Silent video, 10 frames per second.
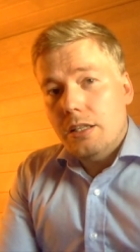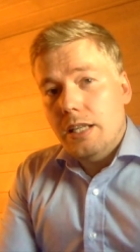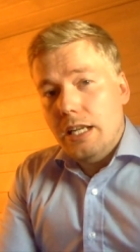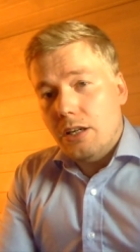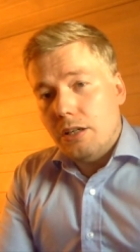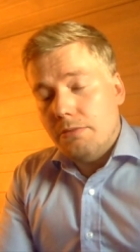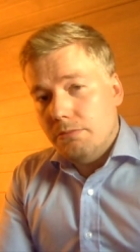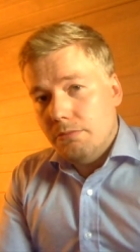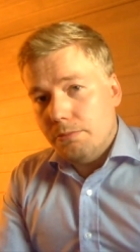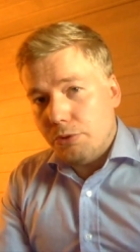They are
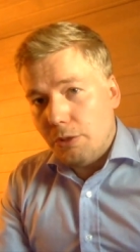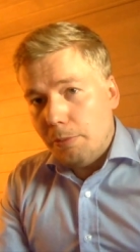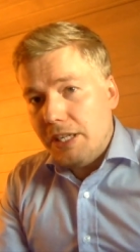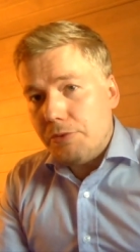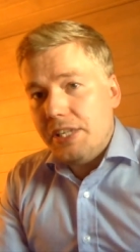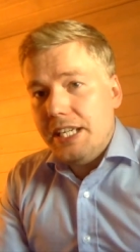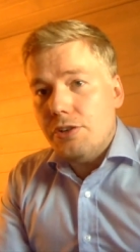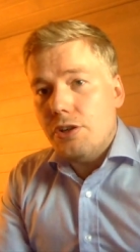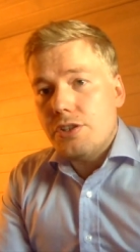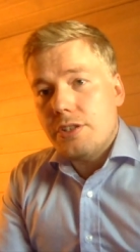probably
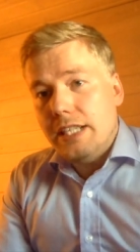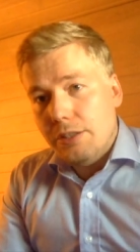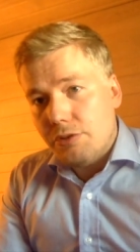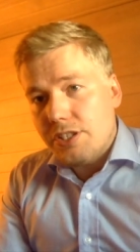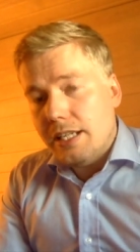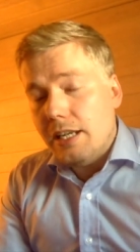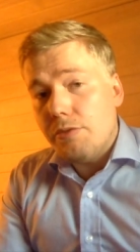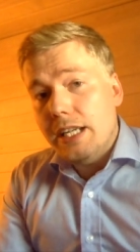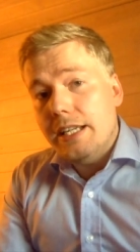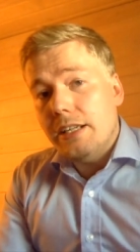readers interested
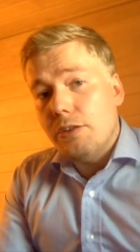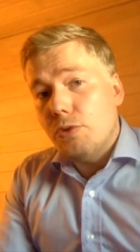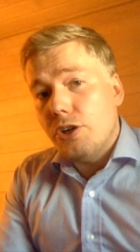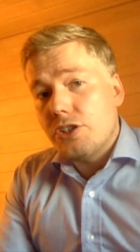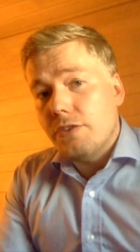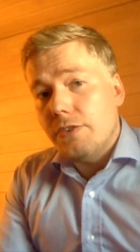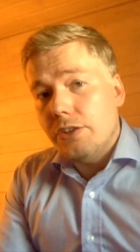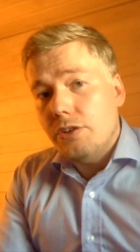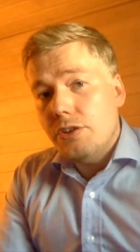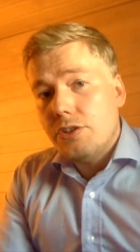in reading the works of
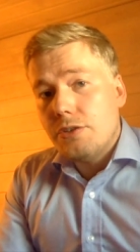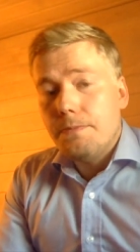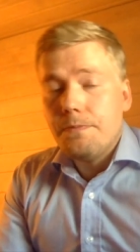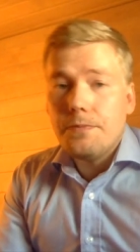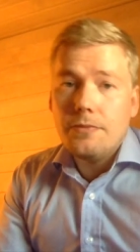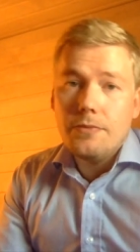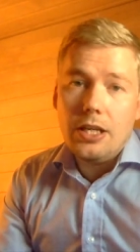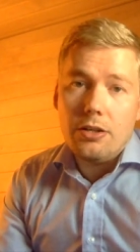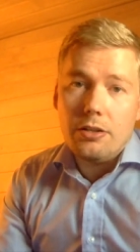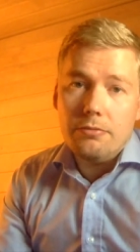others.
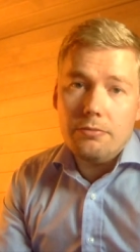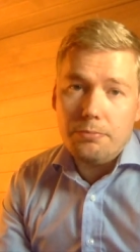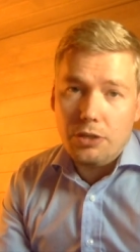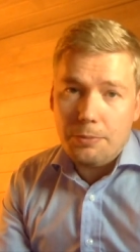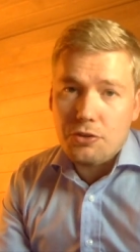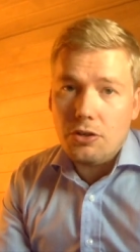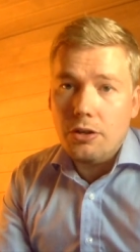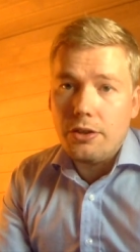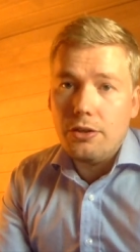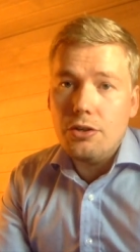They are perhaps
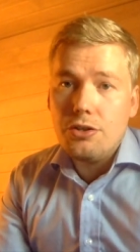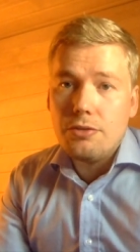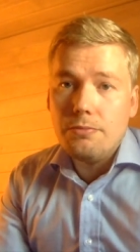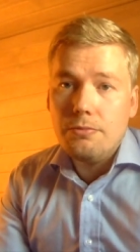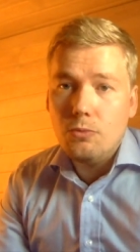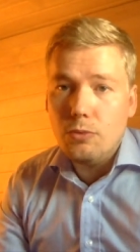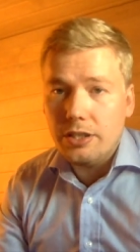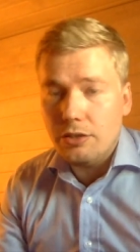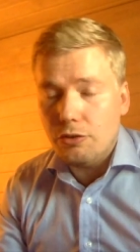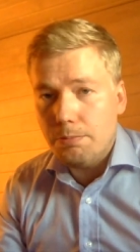authors
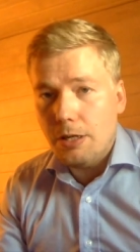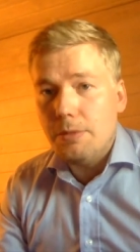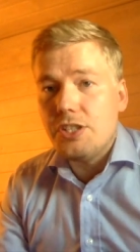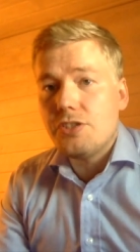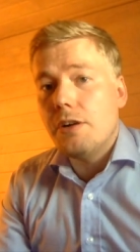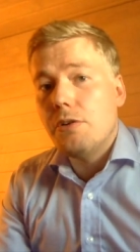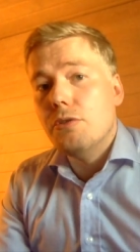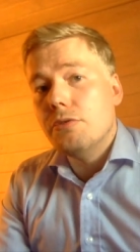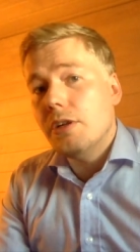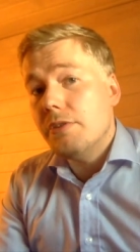wanting to publish their
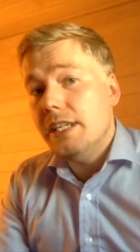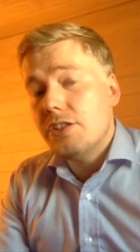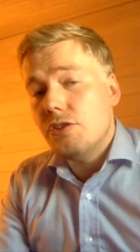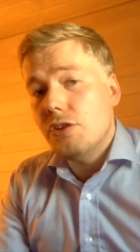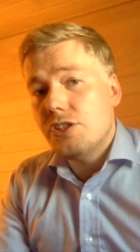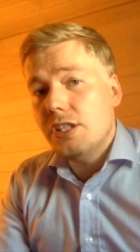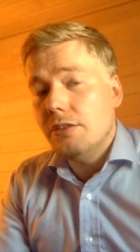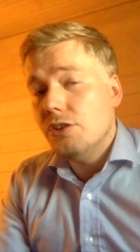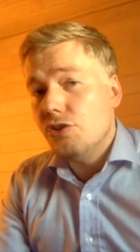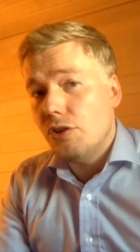own research
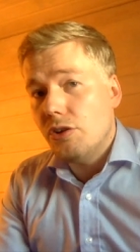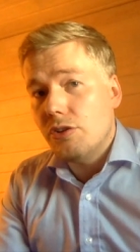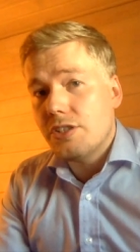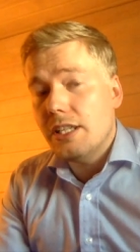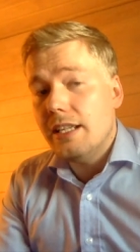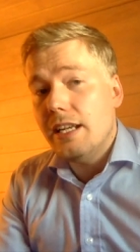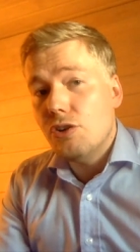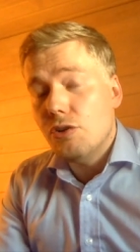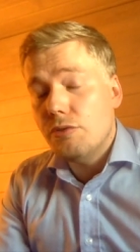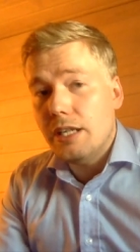in journals that they
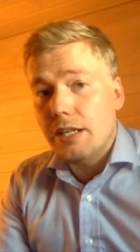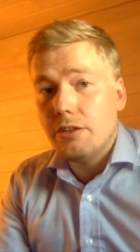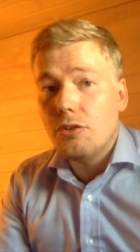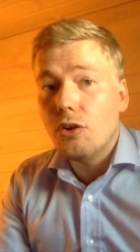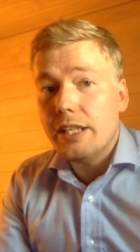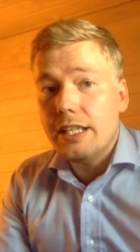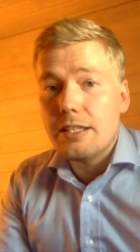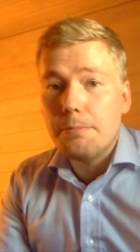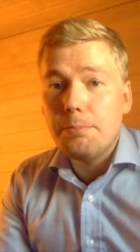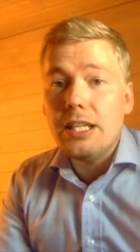know their
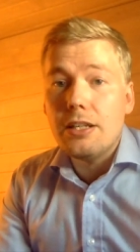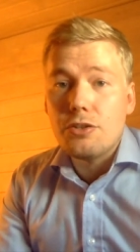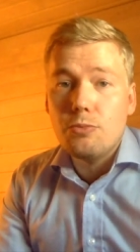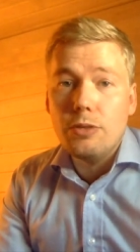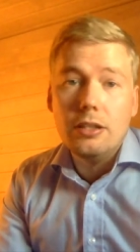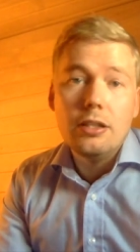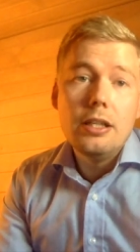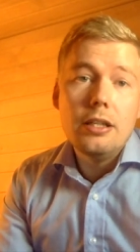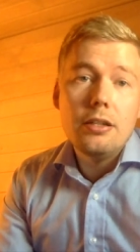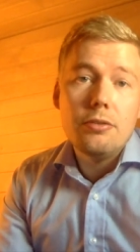colleagues and peers will
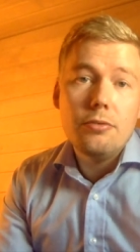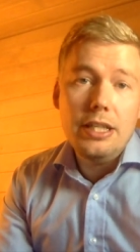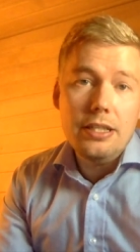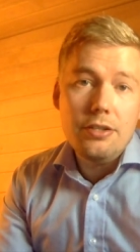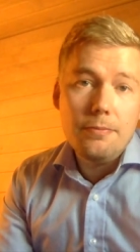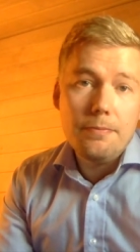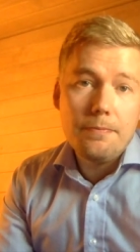read.